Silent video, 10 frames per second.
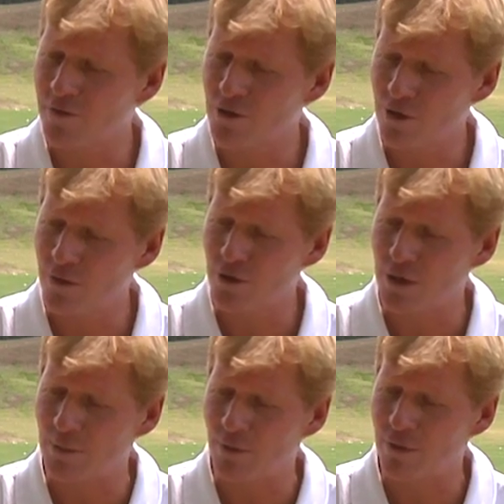
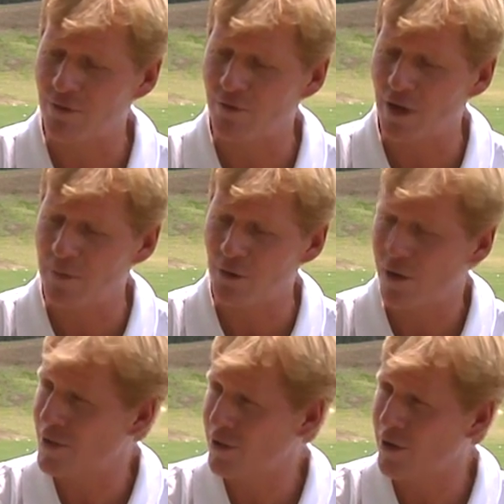distributorship that we've developed
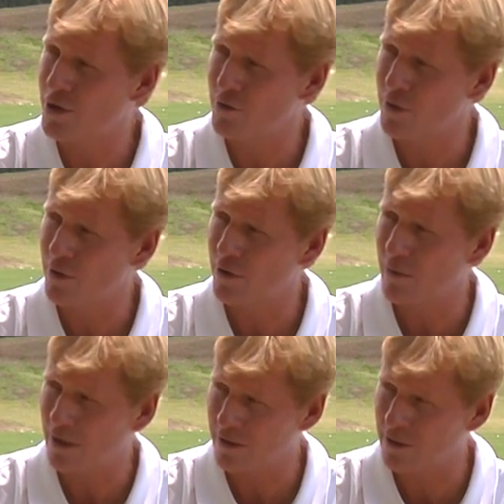across the country with
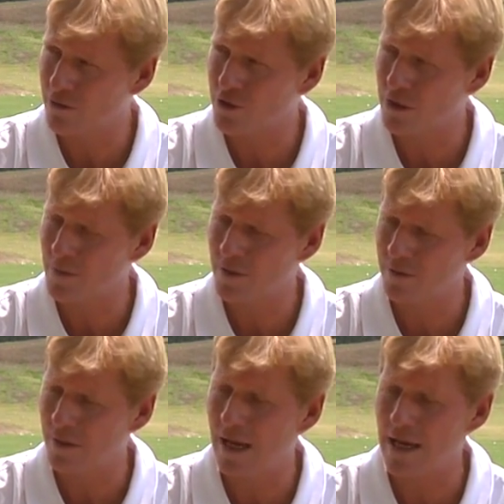many dealerships,
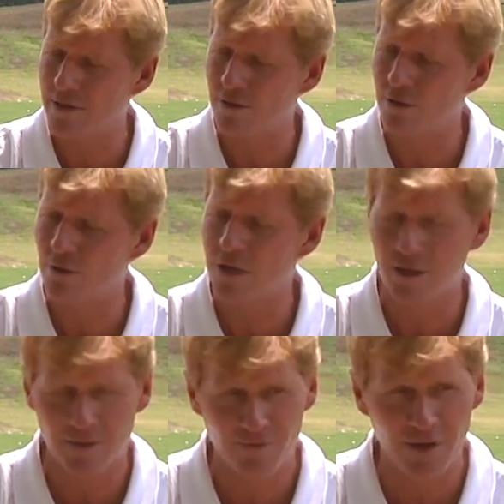you guys that do
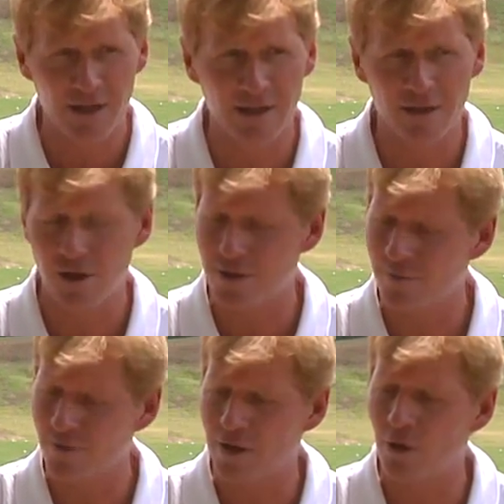custom fitting and
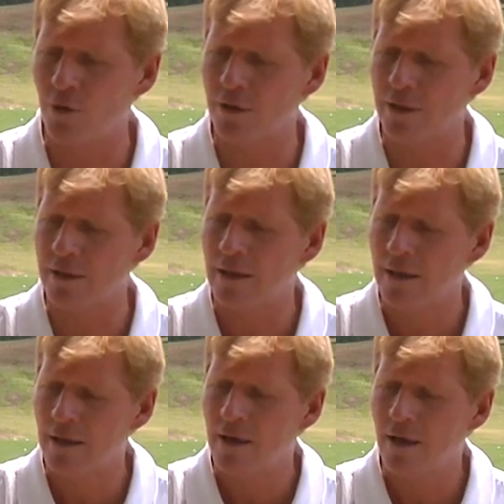custom fitting only,
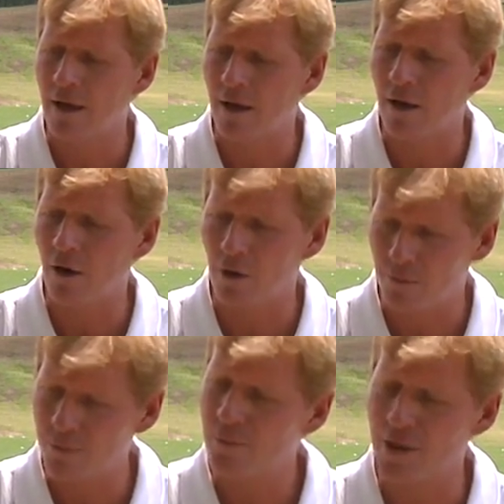are
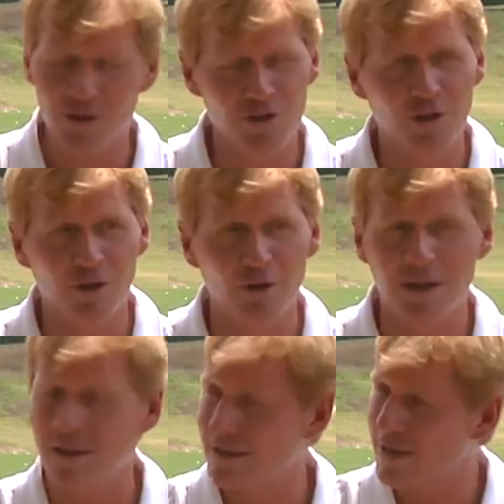places you can go
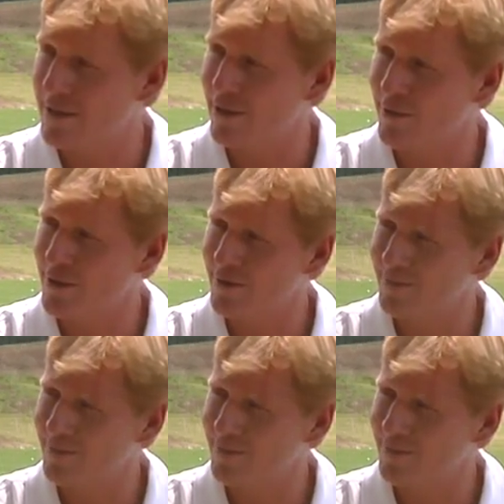get the TOS elements.